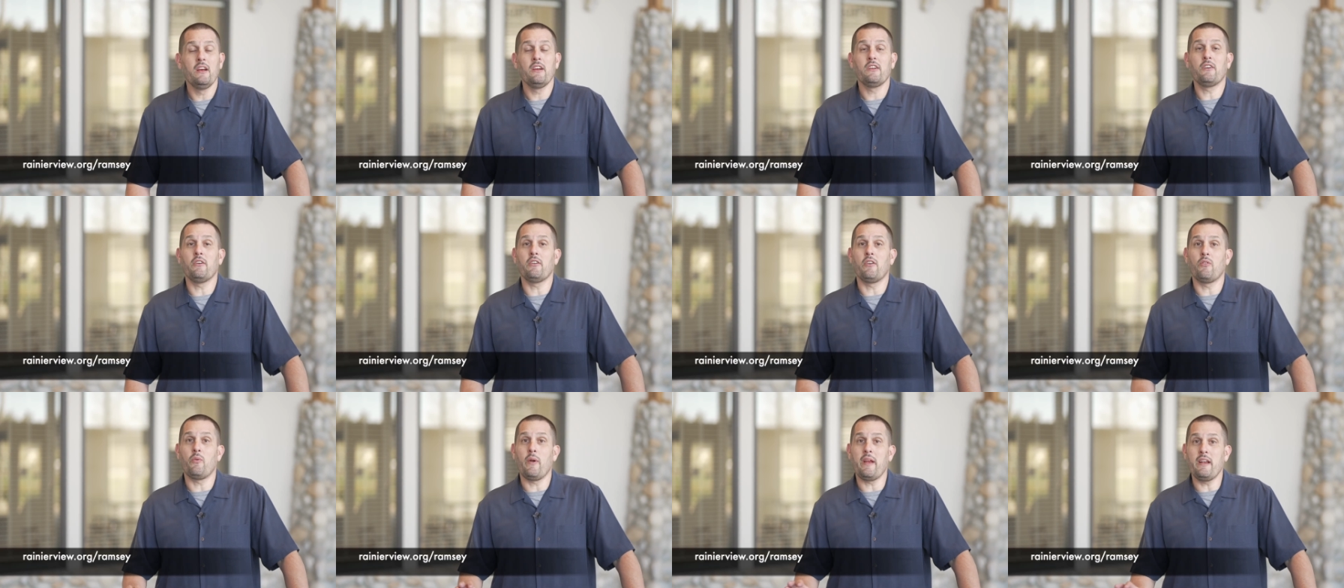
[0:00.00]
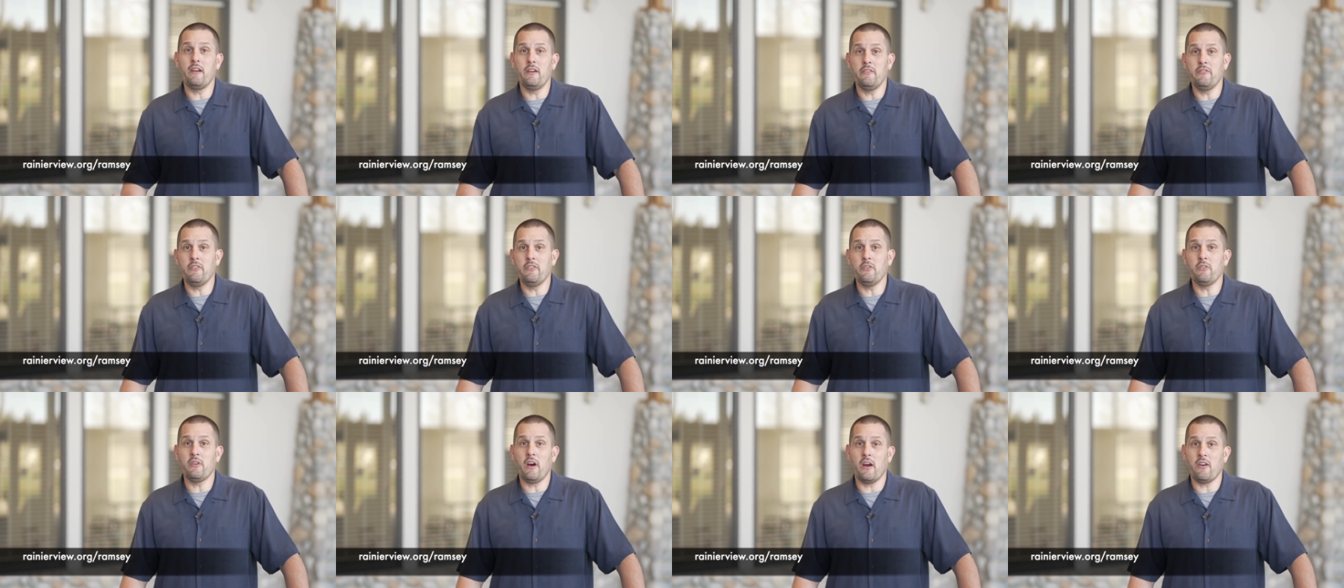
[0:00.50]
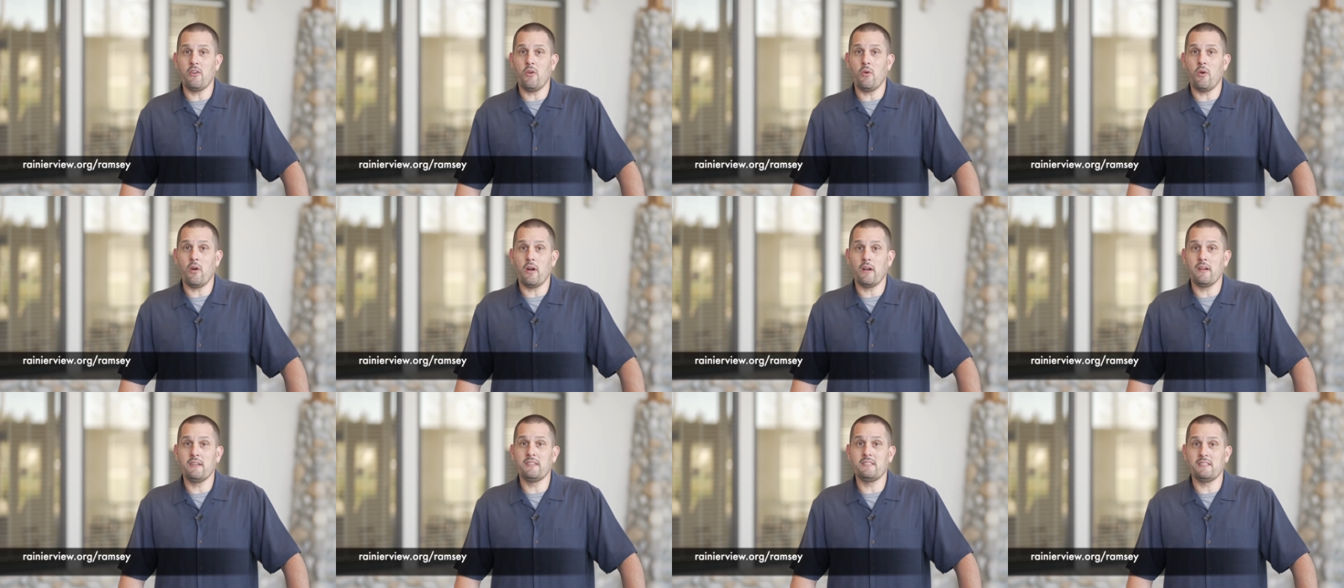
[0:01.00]
Go to
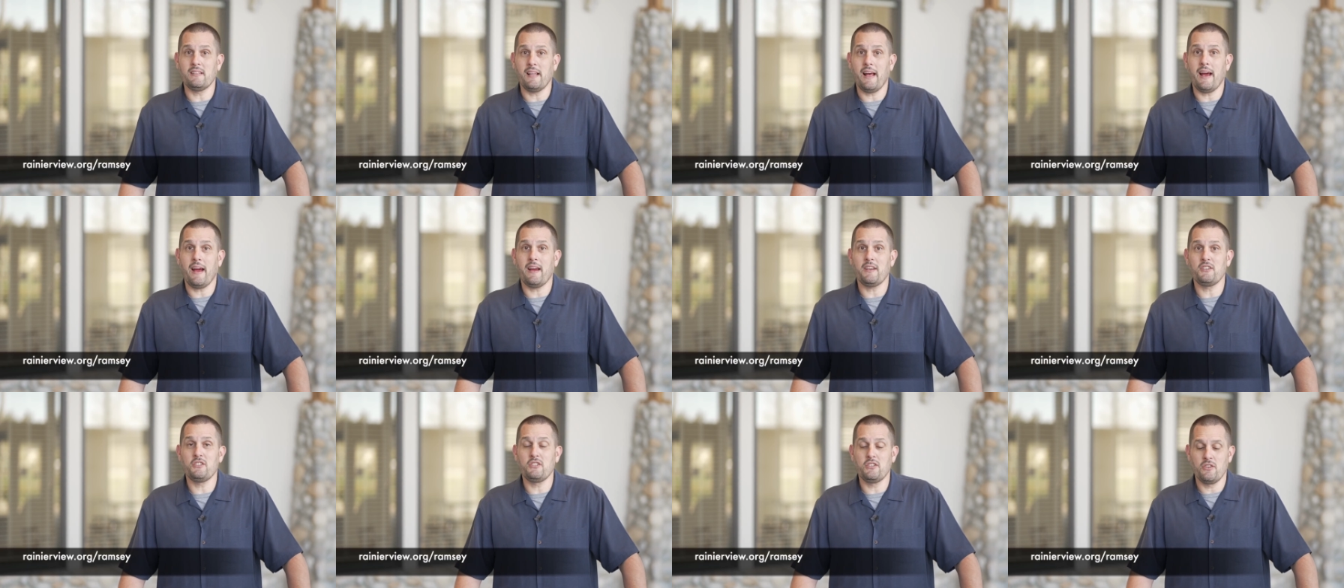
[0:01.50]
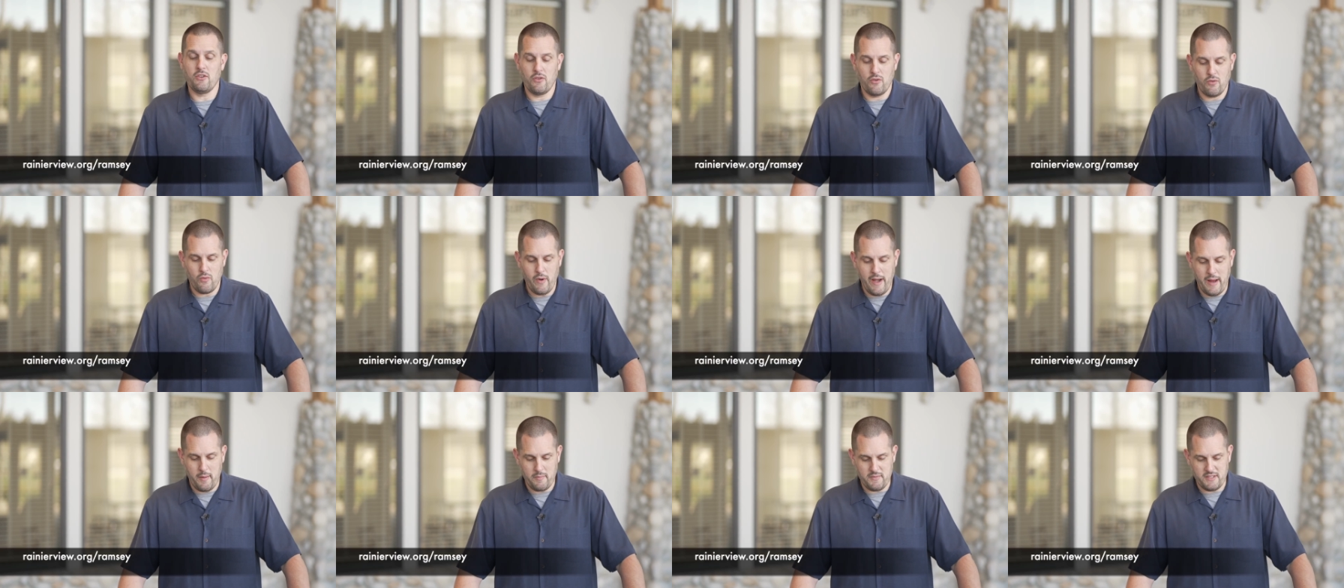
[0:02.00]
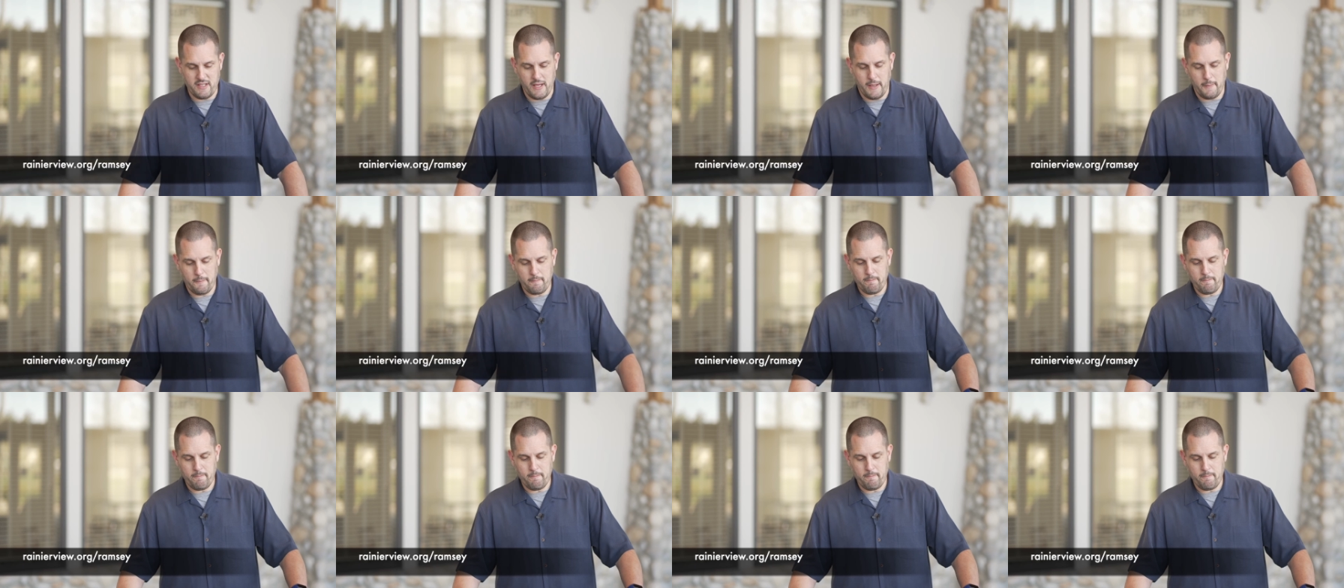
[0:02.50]
rainierview.org/Ramsey.